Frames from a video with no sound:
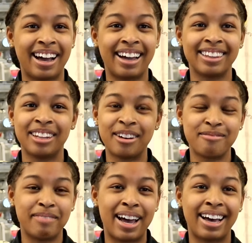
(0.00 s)
I
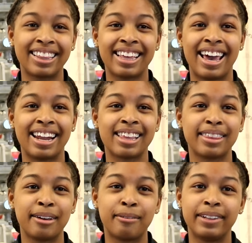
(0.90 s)
love math, and I
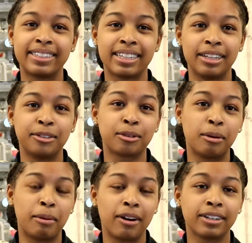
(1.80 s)
think with
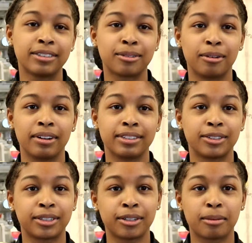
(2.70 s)
cylindrical parts or
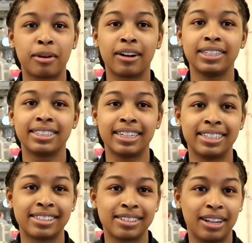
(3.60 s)
circular parts,
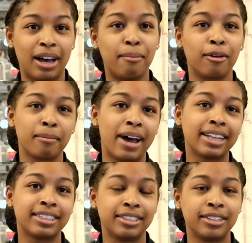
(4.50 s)
it's a lot more
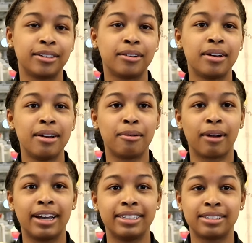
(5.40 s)
math to do.
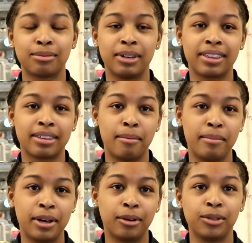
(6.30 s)
Whereas with a
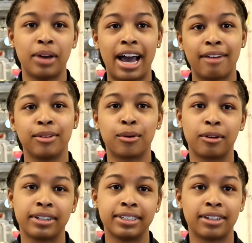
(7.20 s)
mill, you have the
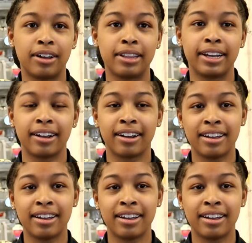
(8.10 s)
coordinates on there.